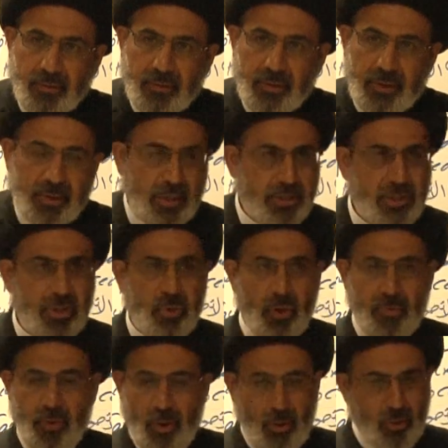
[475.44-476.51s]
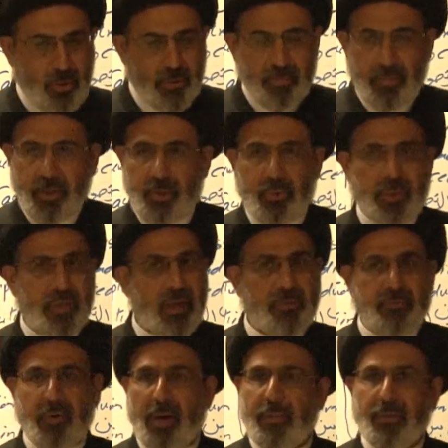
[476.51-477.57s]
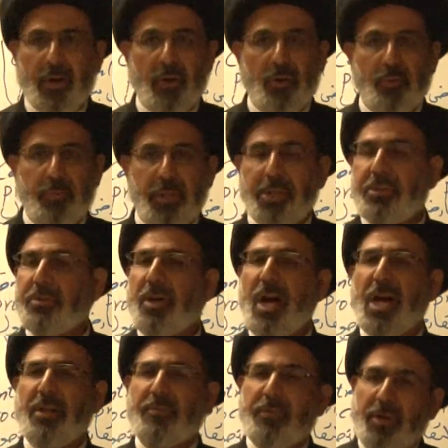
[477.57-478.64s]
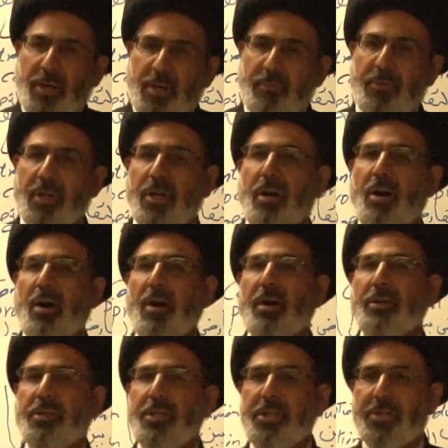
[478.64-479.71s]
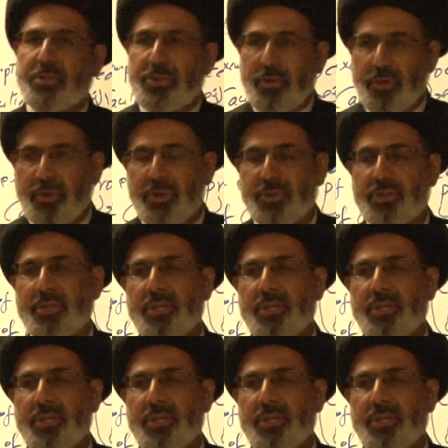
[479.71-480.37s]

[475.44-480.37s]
He doesn't know the hukm. He could not find the hukm. He tried very, very hard. He searched.